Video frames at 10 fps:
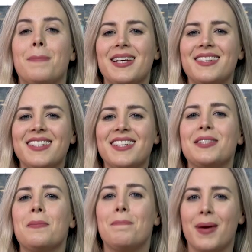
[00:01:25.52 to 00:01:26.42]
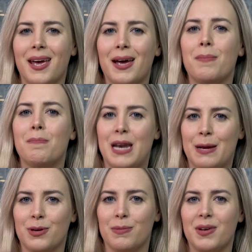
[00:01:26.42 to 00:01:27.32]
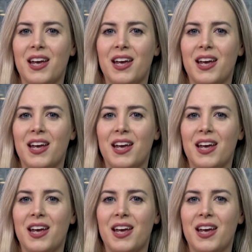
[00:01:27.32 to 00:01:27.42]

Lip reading: Basic is the bare minimum.